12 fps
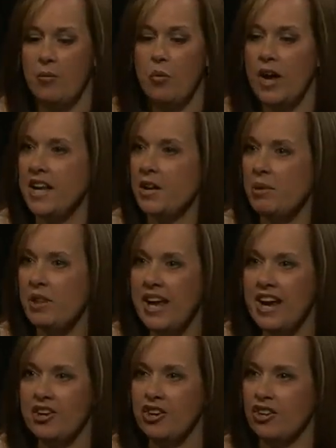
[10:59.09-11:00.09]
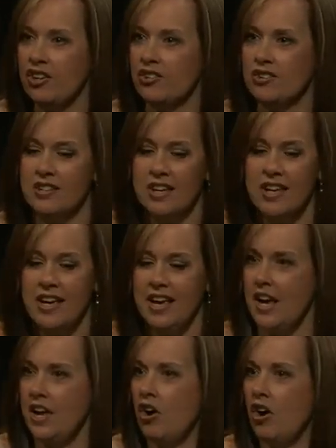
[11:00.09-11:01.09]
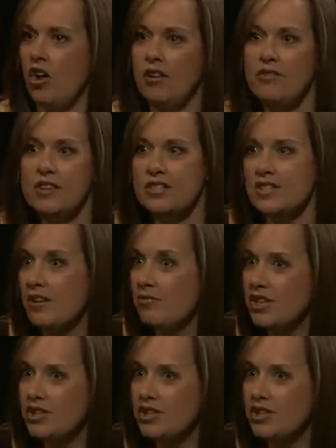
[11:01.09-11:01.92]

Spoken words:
wedding planners and all of this stuff we